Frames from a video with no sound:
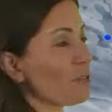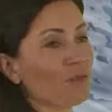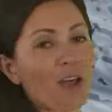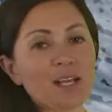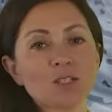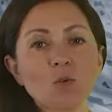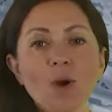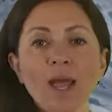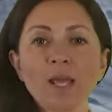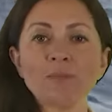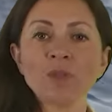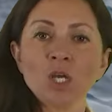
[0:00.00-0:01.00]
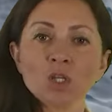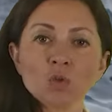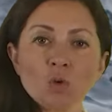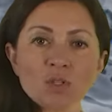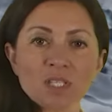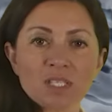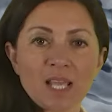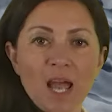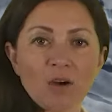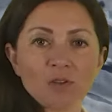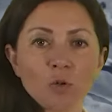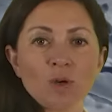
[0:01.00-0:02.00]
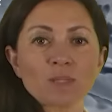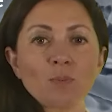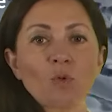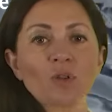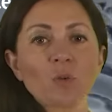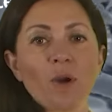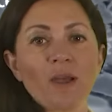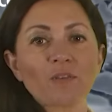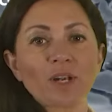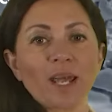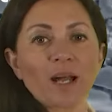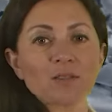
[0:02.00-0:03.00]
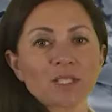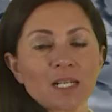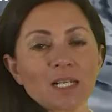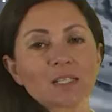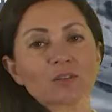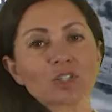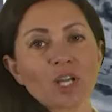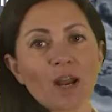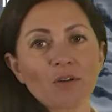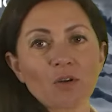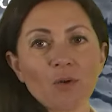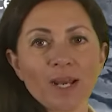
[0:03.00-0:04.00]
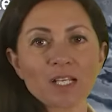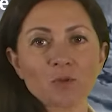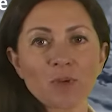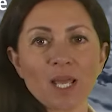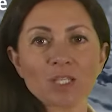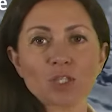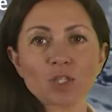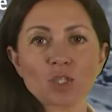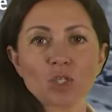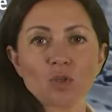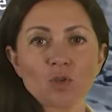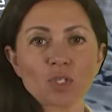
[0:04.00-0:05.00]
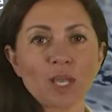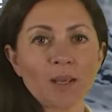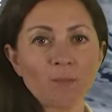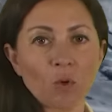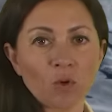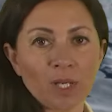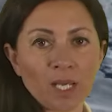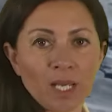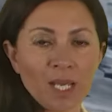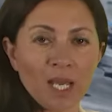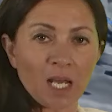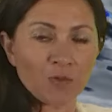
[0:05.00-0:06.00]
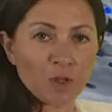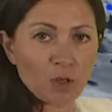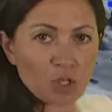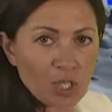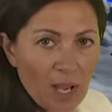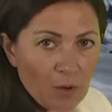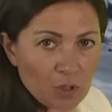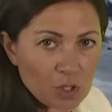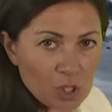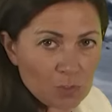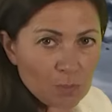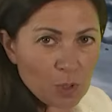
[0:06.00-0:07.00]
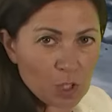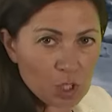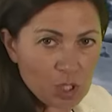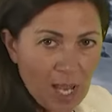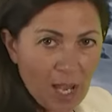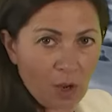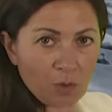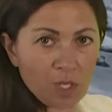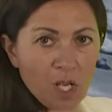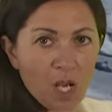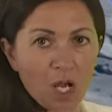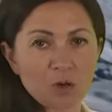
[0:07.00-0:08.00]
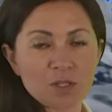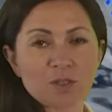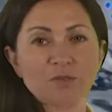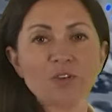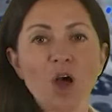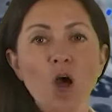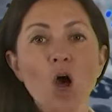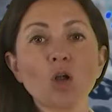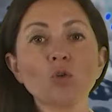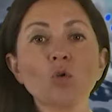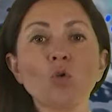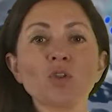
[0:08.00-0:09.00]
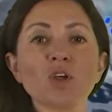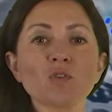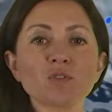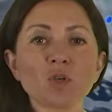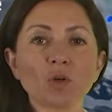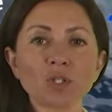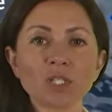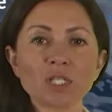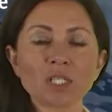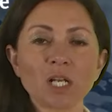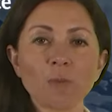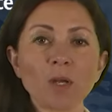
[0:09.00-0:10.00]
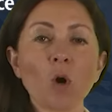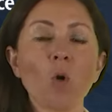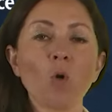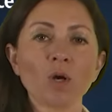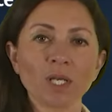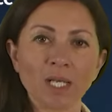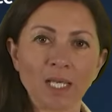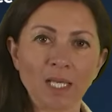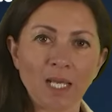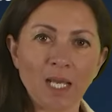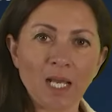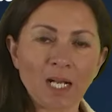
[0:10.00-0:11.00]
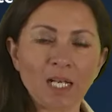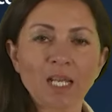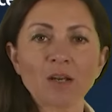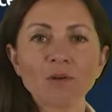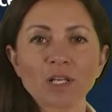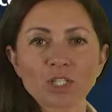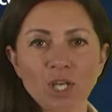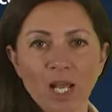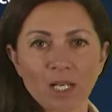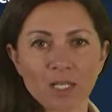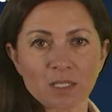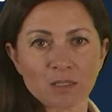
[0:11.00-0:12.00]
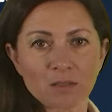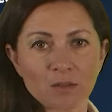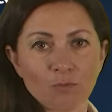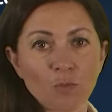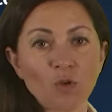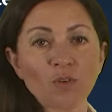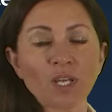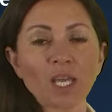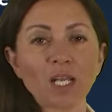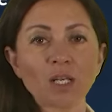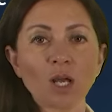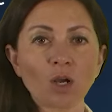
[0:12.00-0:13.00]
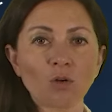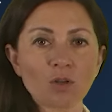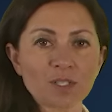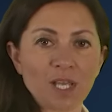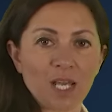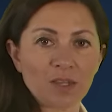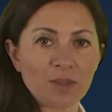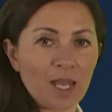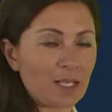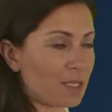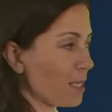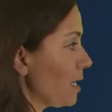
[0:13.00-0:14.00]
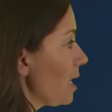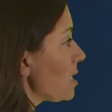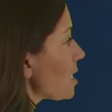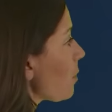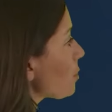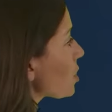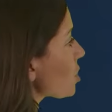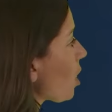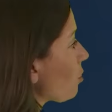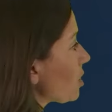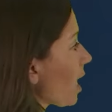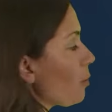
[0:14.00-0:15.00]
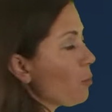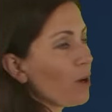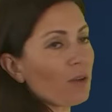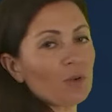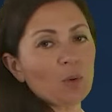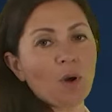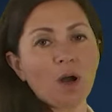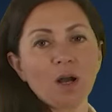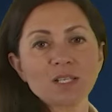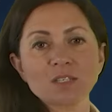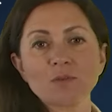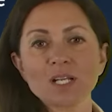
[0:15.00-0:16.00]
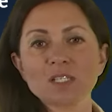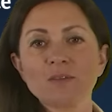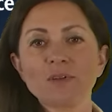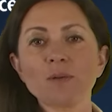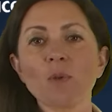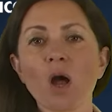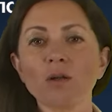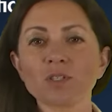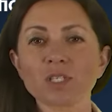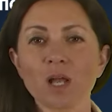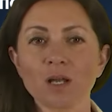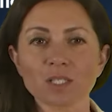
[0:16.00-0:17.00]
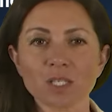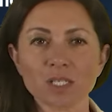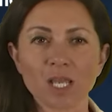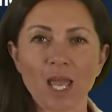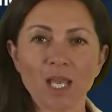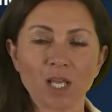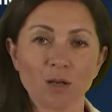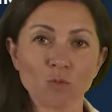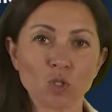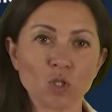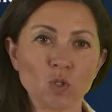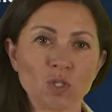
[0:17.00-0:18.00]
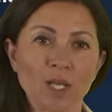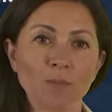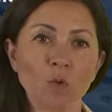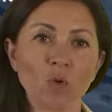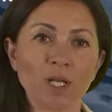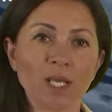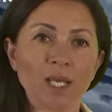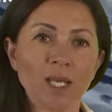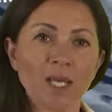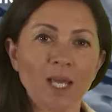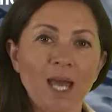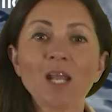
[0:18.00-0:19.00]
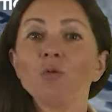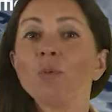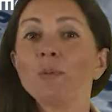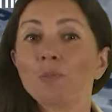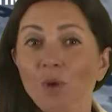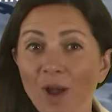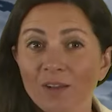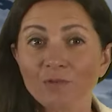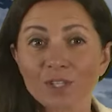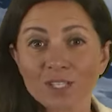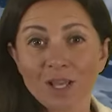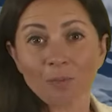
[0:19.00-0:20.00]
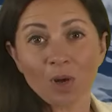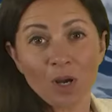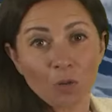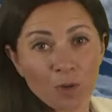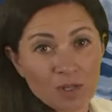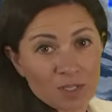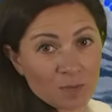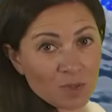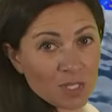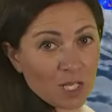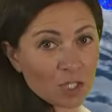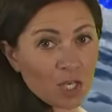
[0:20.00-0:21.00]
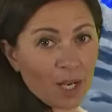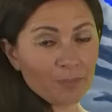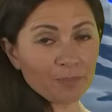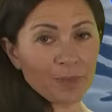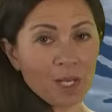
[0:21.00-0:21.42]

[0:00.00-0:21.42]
to fade away. Towards the south, always more in the way of cloud and a little showery rain as we enter Tuesday morning. And a few showers just push down across the far north of Scotland, clipping Orkney, clearing Shetland and moving in across Caithness. Temperatures holding up wherever you are. It's a relatively mild start to the day come Tuesday morning and it will be bright for some with some sunshine.